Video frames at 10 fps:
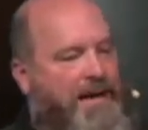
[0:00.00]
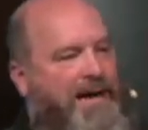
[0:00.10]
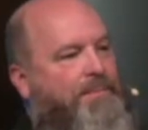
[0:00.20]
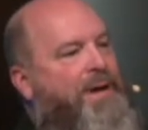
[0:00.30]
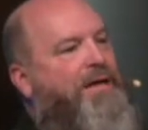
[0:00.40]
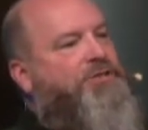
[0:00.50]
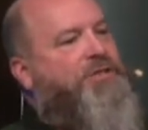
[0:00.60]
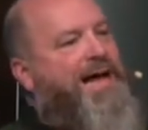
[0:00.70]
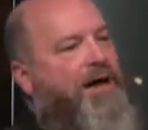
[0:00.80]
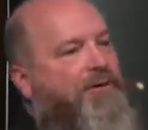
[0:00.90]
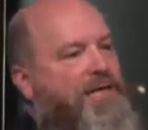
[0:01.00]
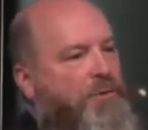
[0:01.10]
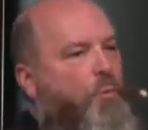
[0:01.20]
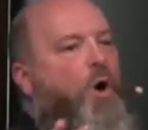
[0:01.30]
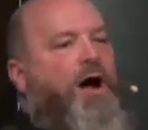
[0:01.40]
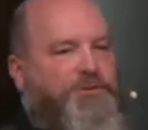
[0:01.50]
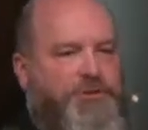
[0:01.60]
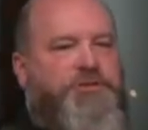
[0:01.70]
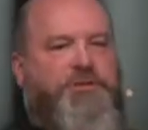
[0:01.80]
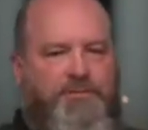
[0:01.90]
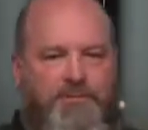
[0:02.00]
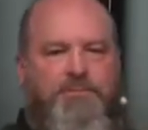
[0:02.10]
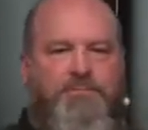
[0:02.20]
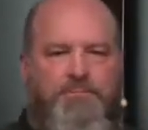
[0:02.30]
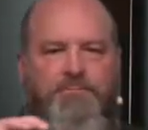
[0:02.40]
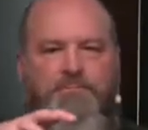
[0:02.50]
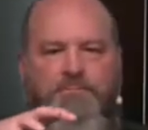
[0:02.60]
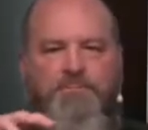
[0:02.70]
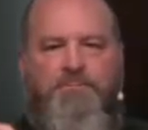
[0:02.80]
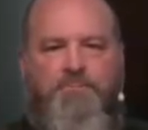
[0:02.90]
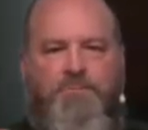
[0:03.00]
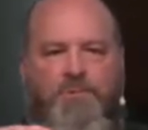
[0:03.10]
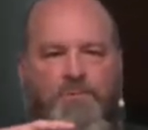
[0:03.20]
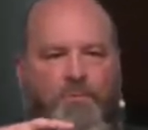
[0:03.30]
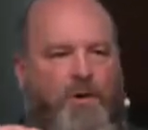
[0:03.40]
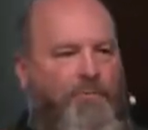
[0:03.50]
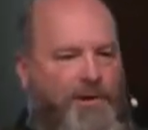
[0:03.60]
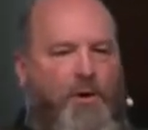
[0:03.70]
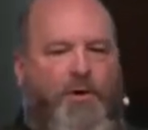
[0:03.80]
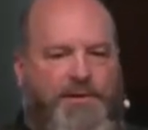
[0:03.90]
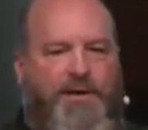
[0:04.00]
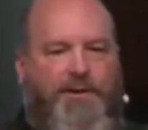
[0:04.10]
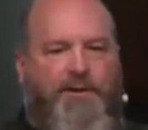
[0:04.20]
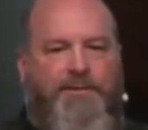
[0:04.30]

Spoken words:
I imagine how he watched what went on there.